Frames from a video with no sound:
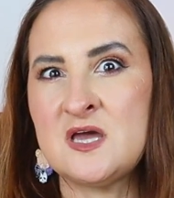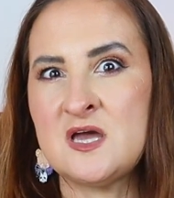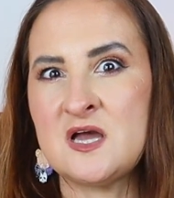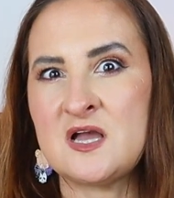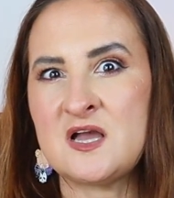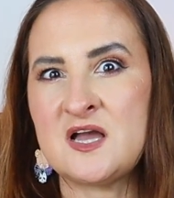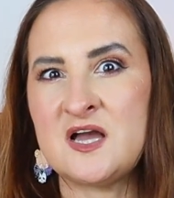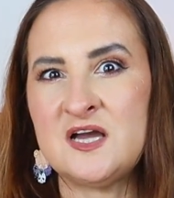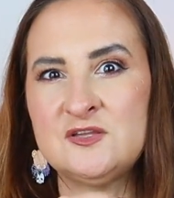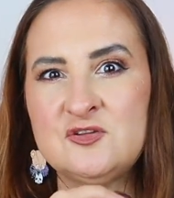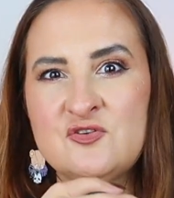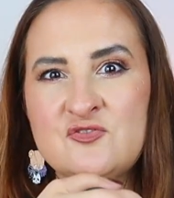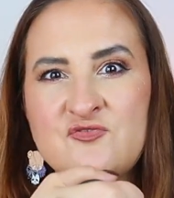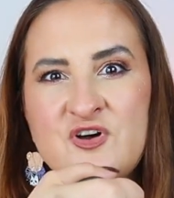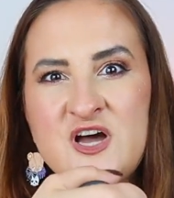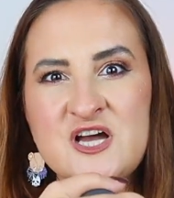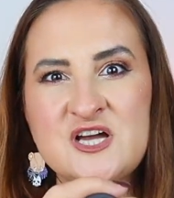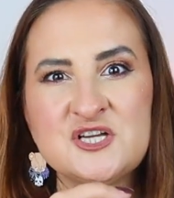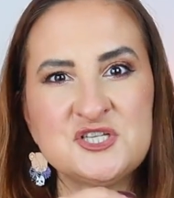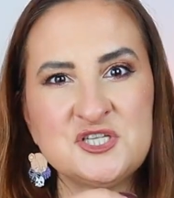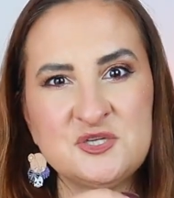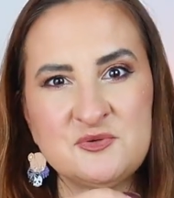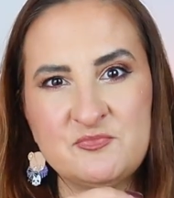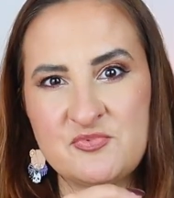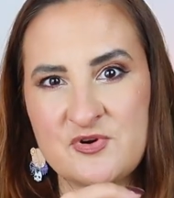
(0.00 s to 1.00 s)
kind of
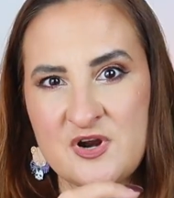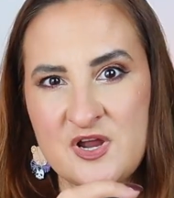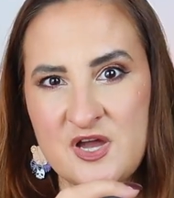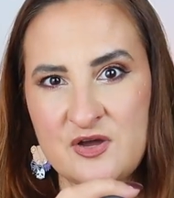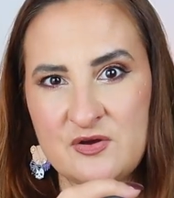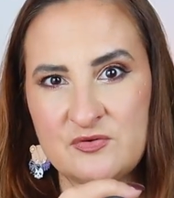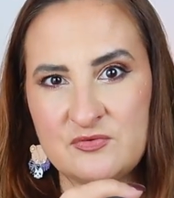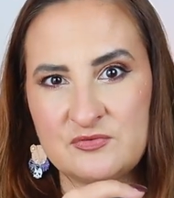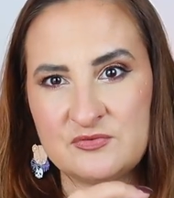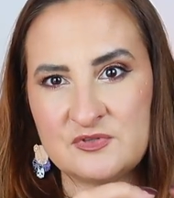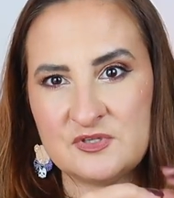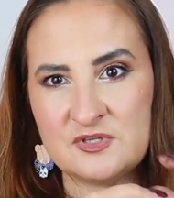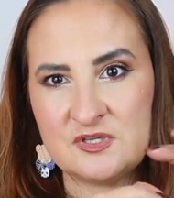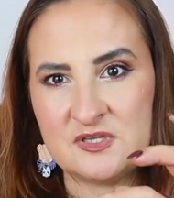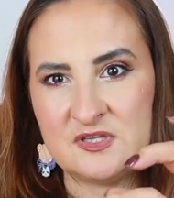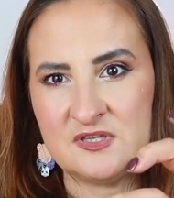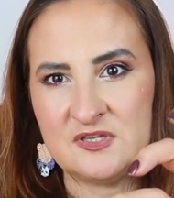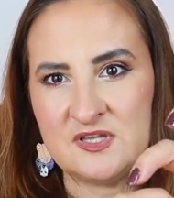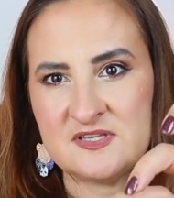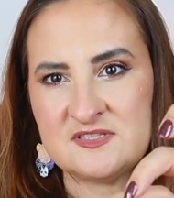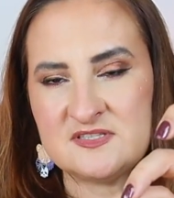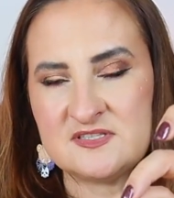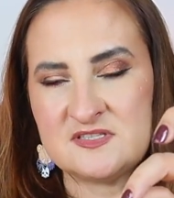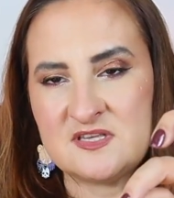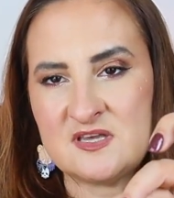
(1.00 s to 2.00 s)
ashy brown.
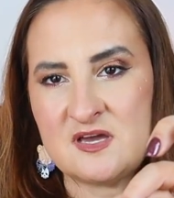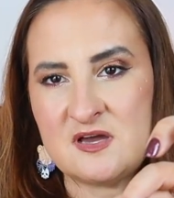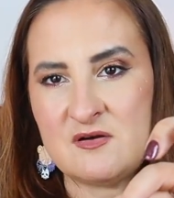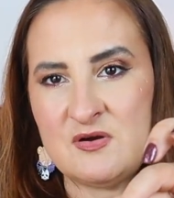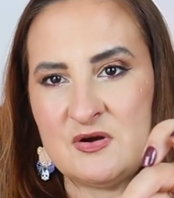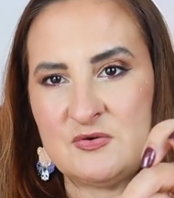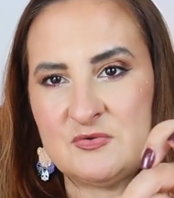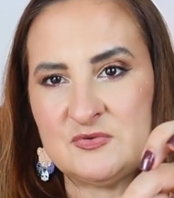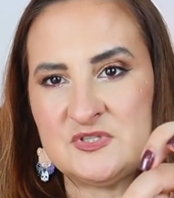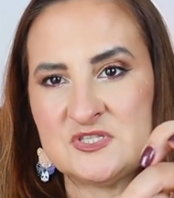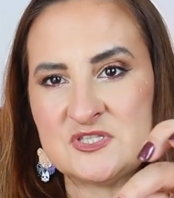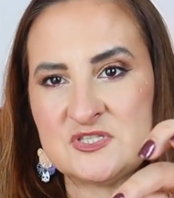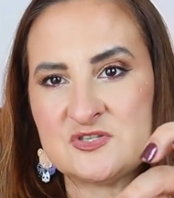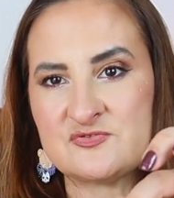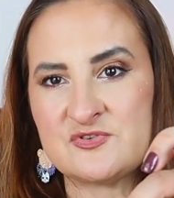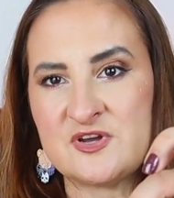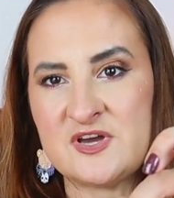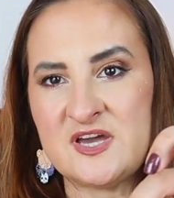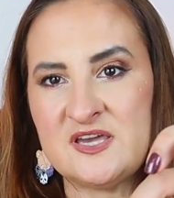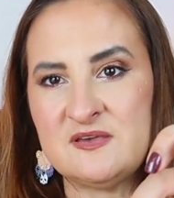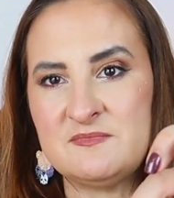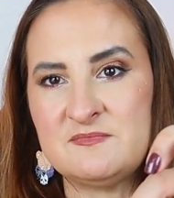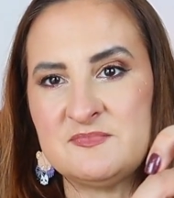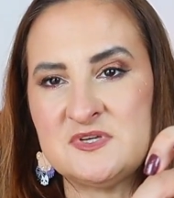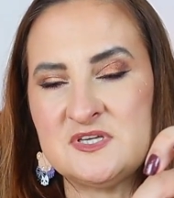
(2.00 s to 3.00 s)
That's how I would
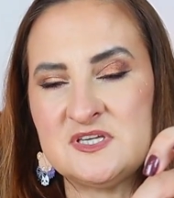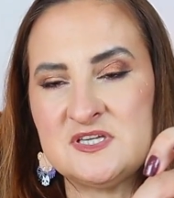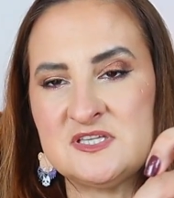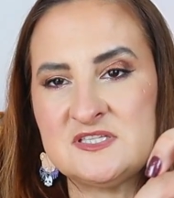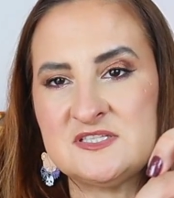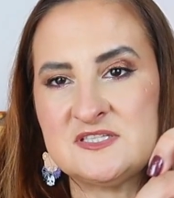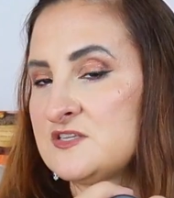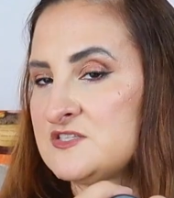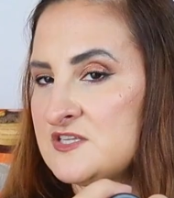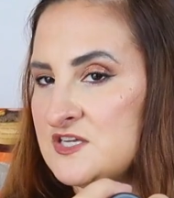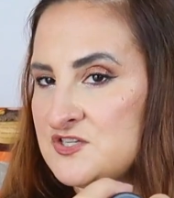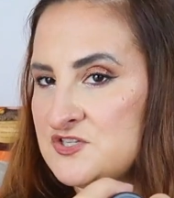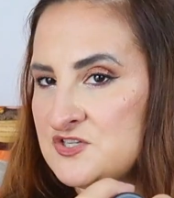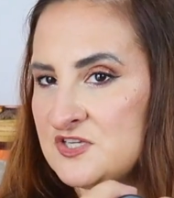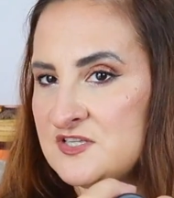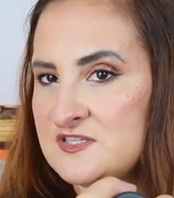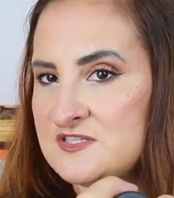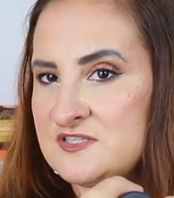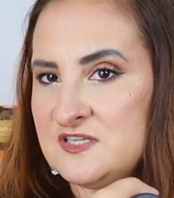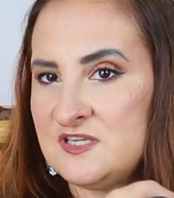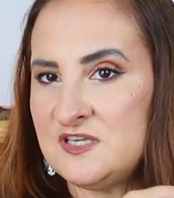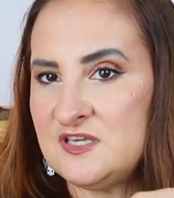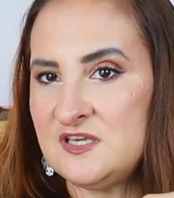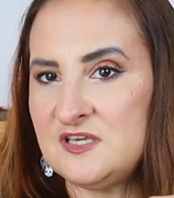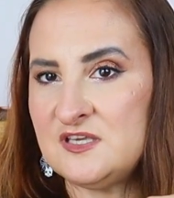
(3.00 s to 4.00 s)
describe it. So as you can
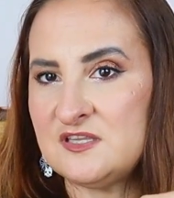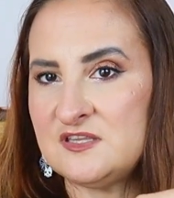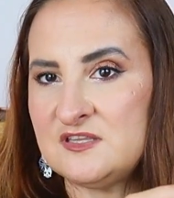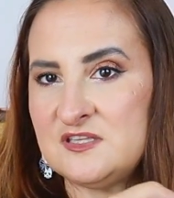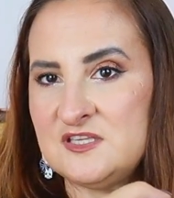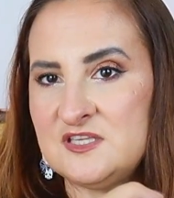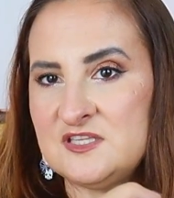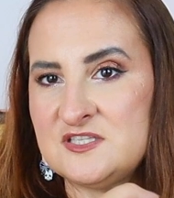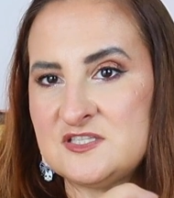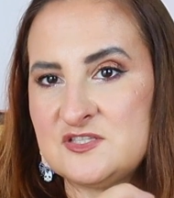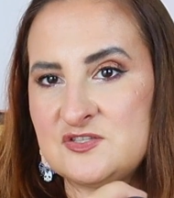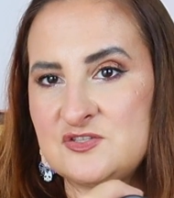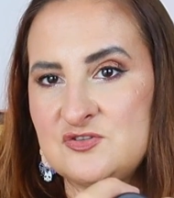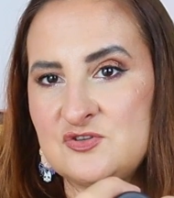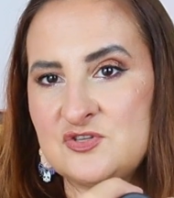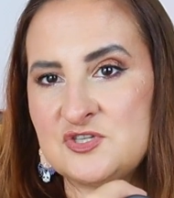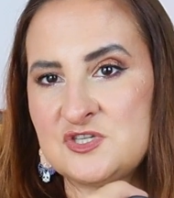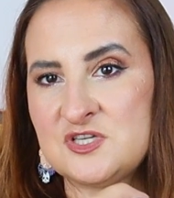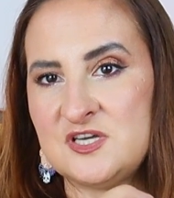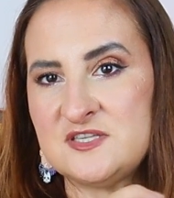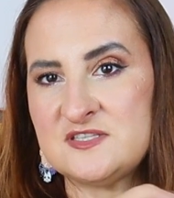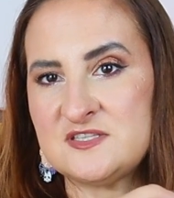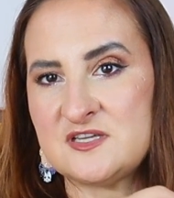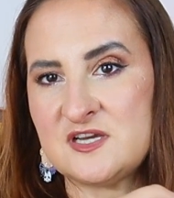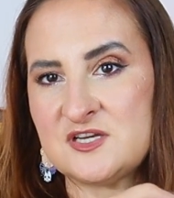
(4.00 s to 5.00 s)
see, these two
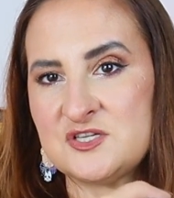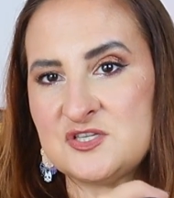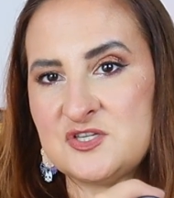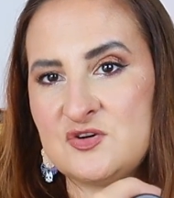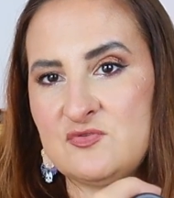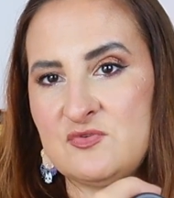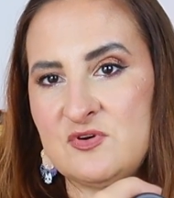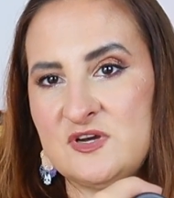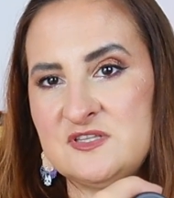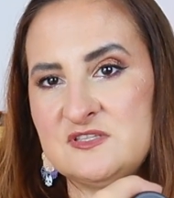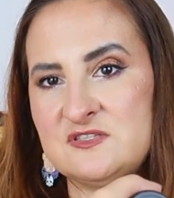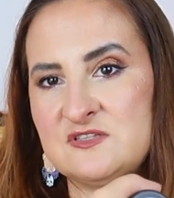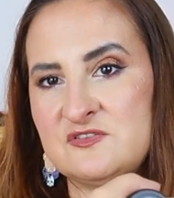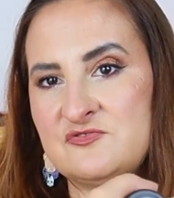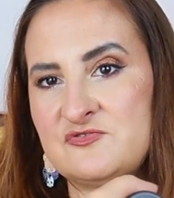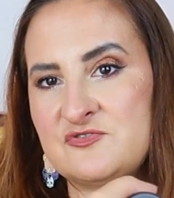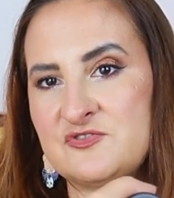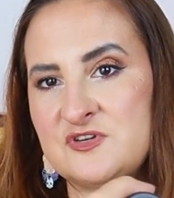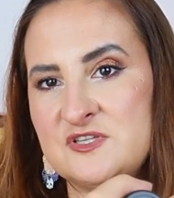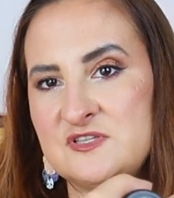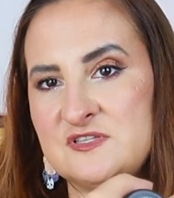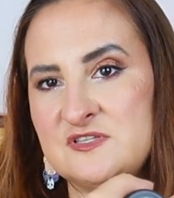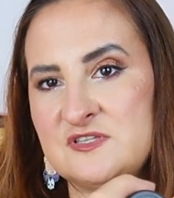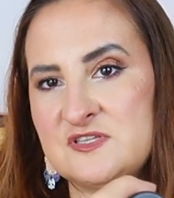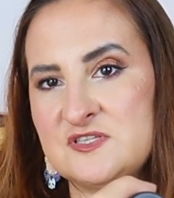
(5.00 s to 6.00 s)
shades are actually quite
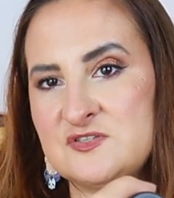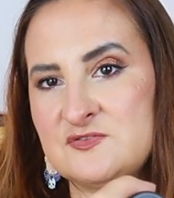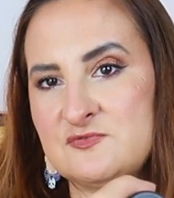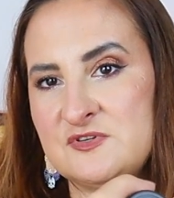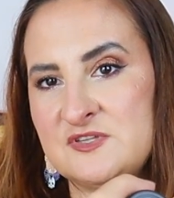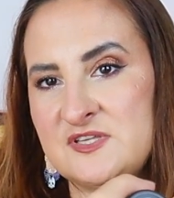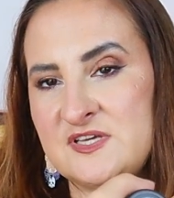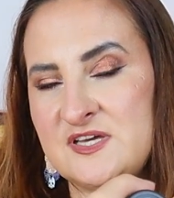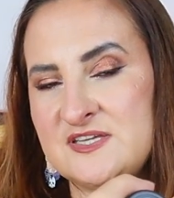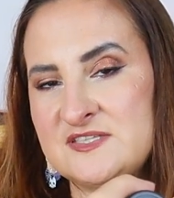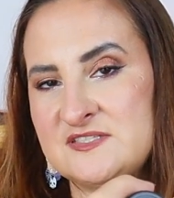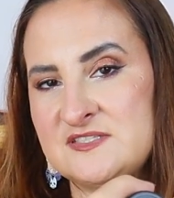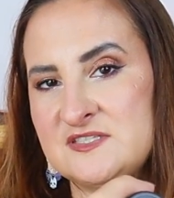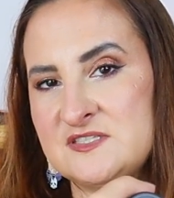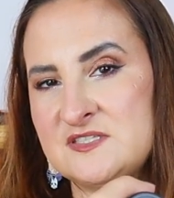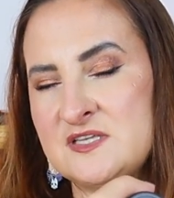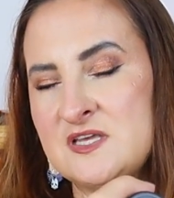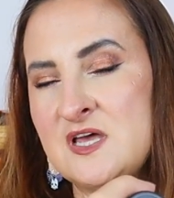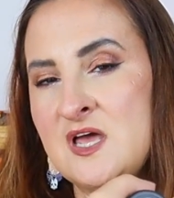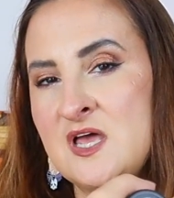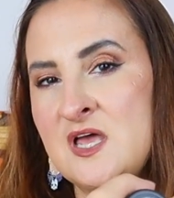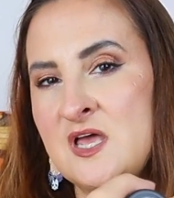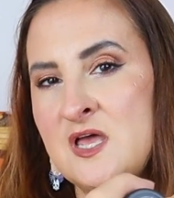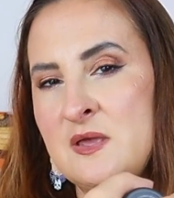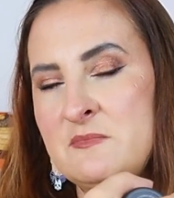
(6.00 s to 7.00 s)
different. This one has this
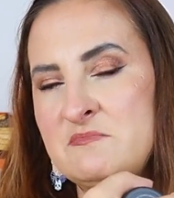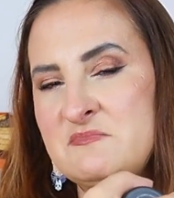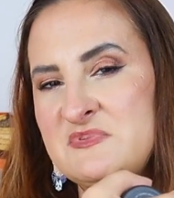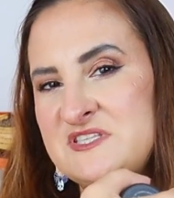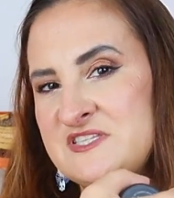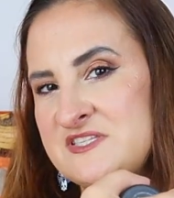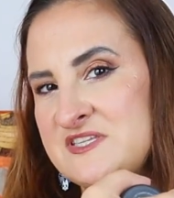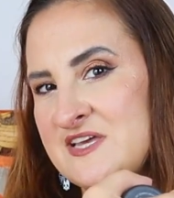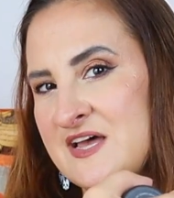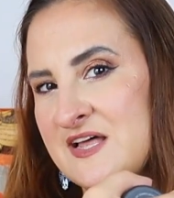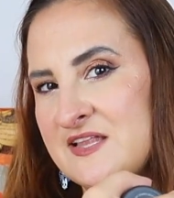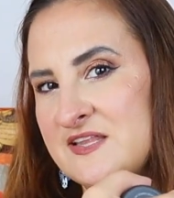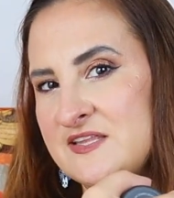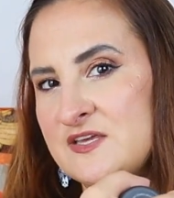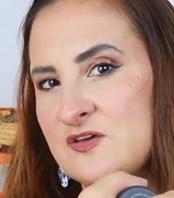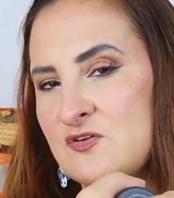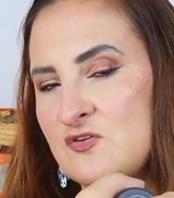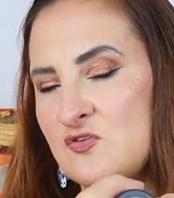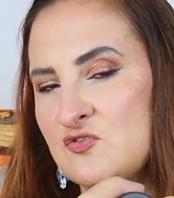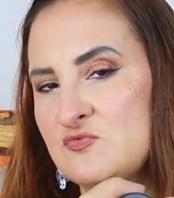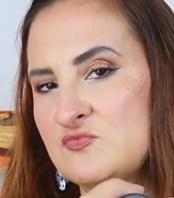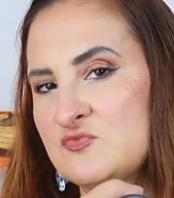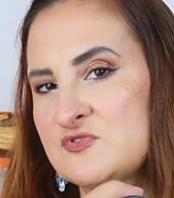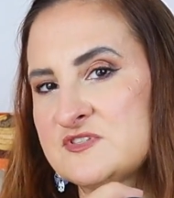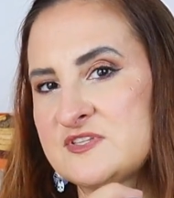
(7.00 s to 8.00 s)
metallic
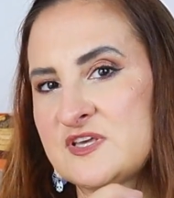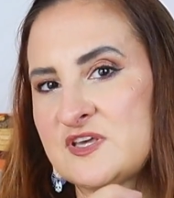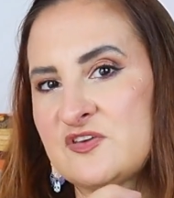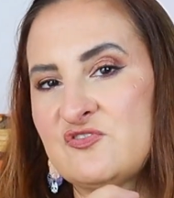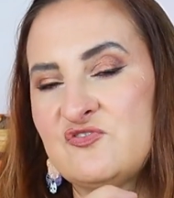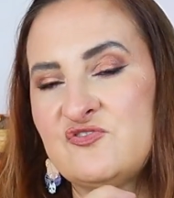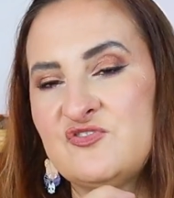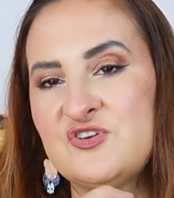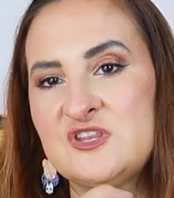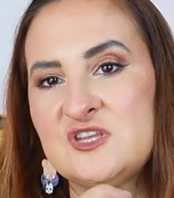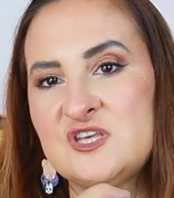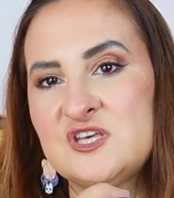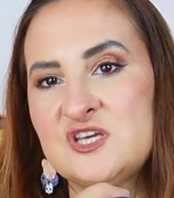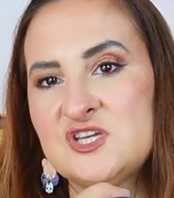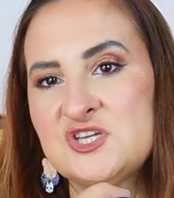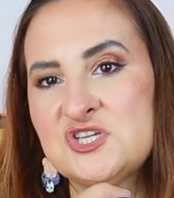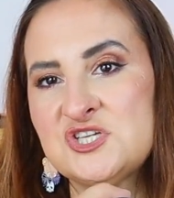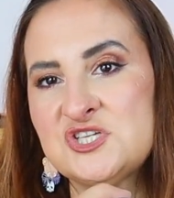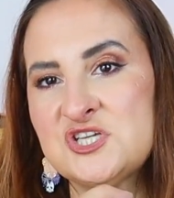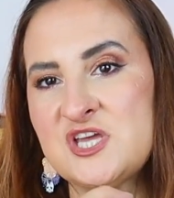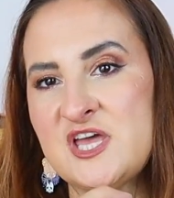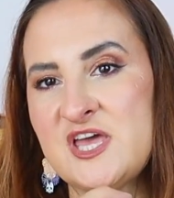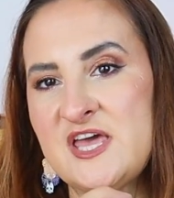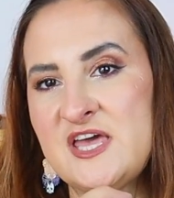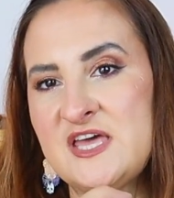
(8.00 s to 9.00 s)
almost like
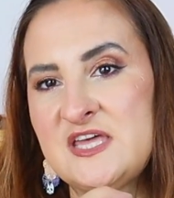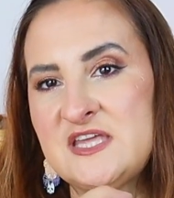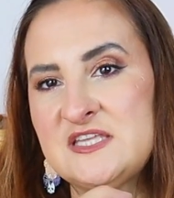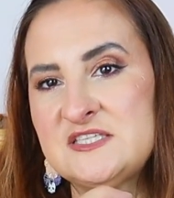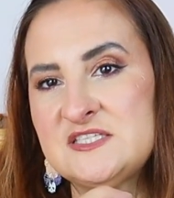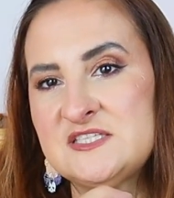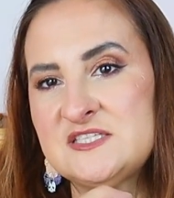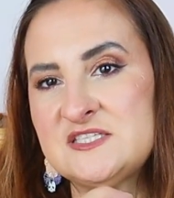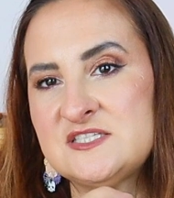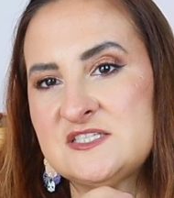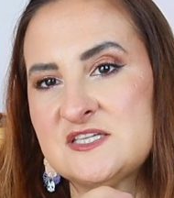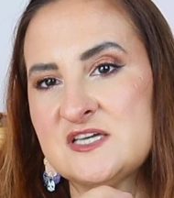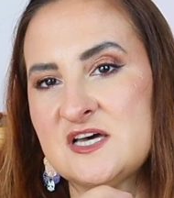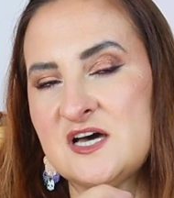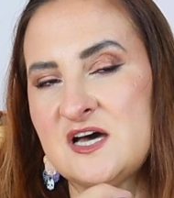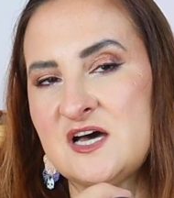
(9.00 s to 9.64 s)
finish, and